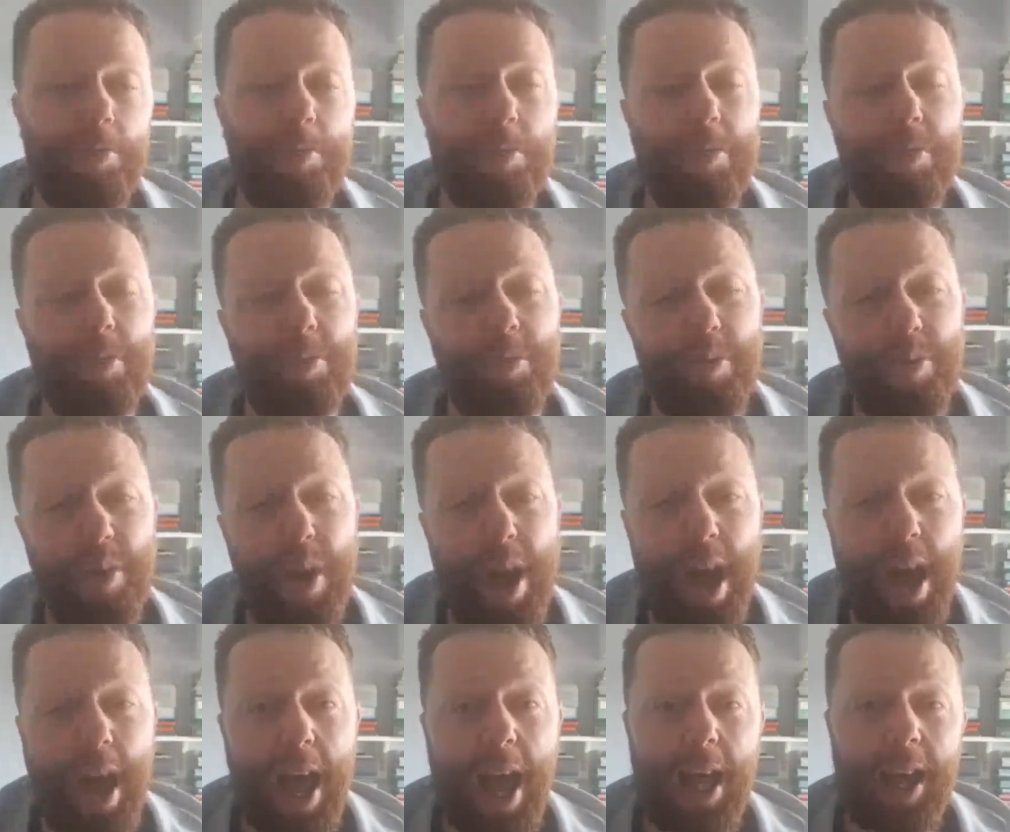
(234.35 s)

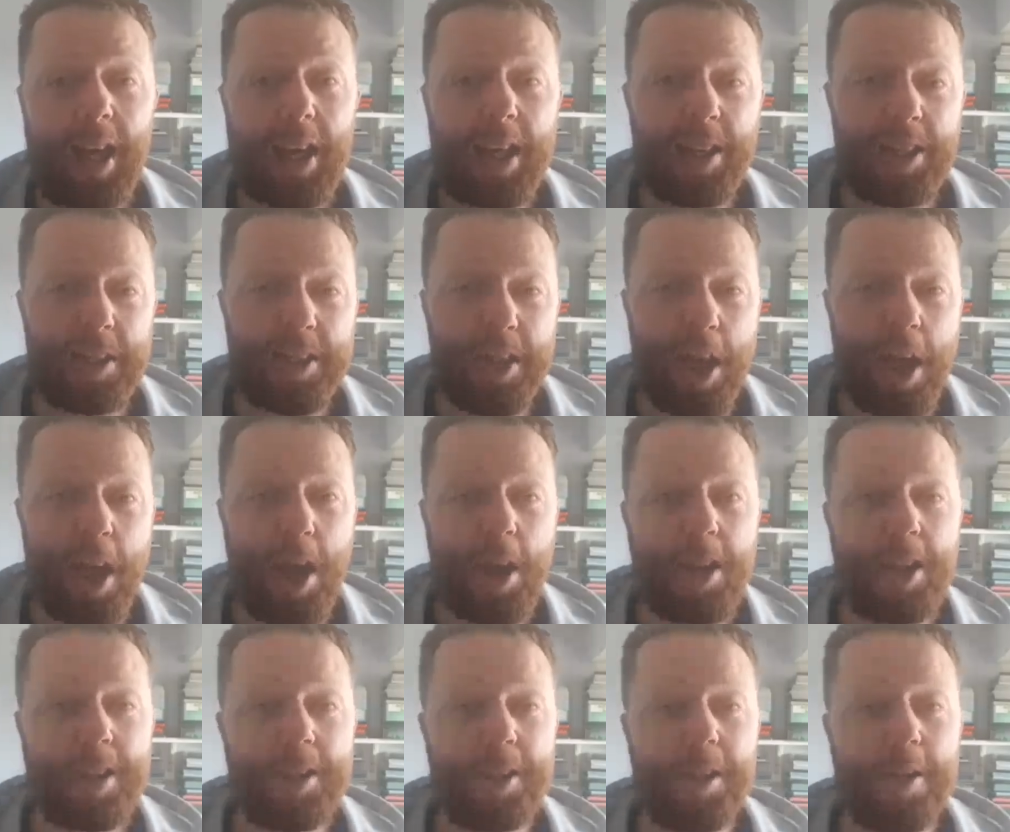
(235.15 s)
Fairly
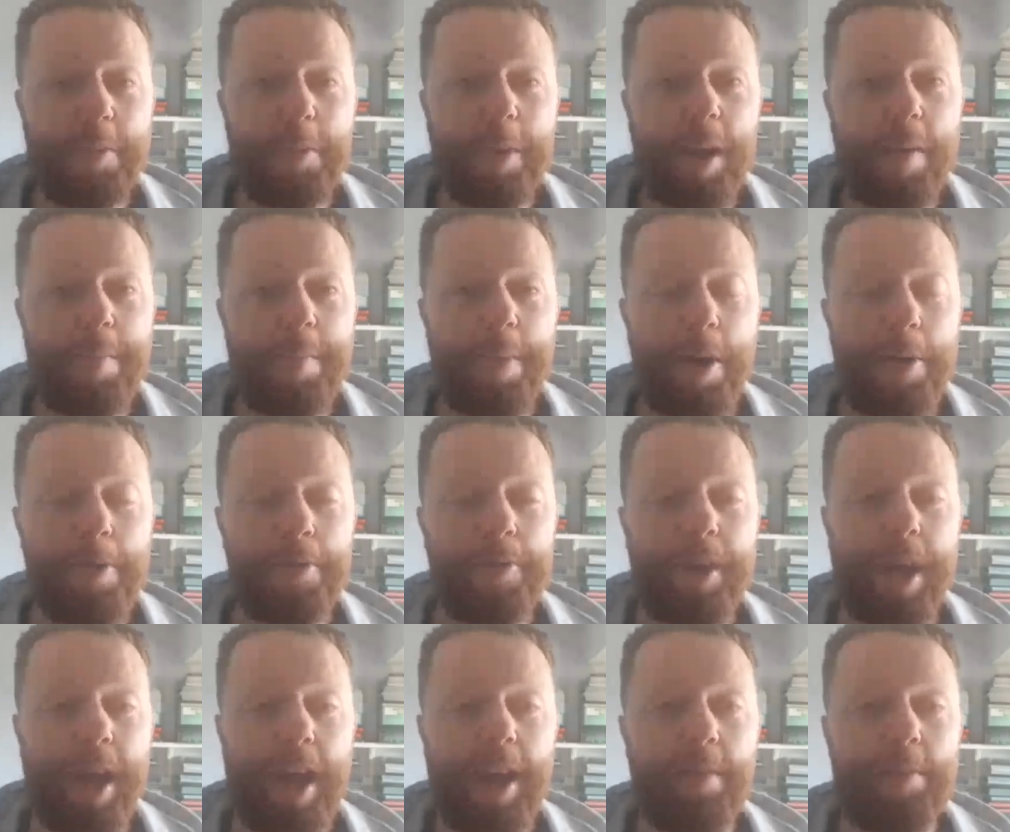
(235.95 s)
certain he's going to play
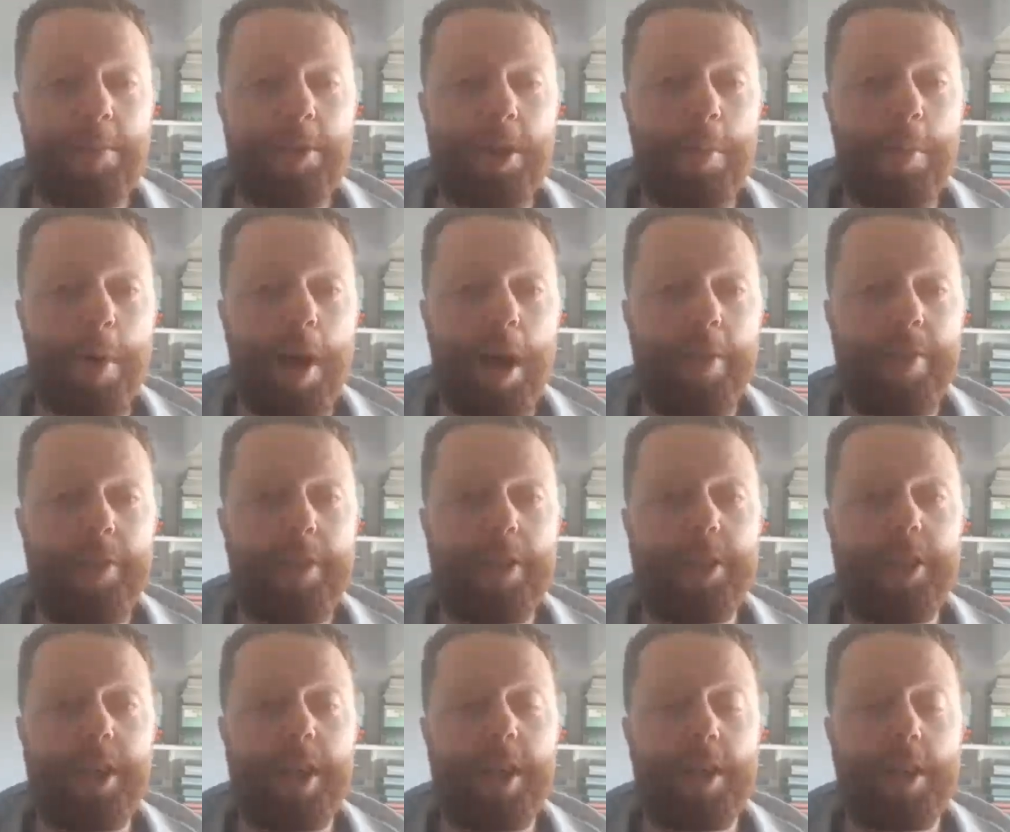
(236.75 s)
both games. Hope I
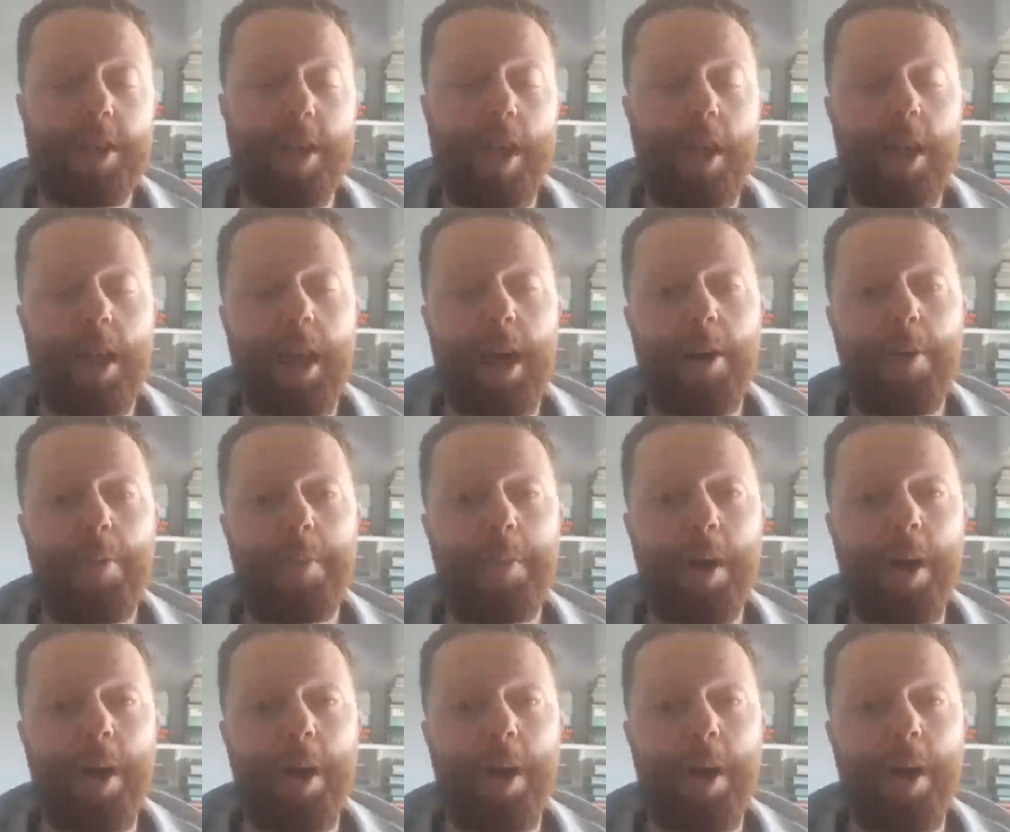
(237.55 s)
haven't jinxed that now.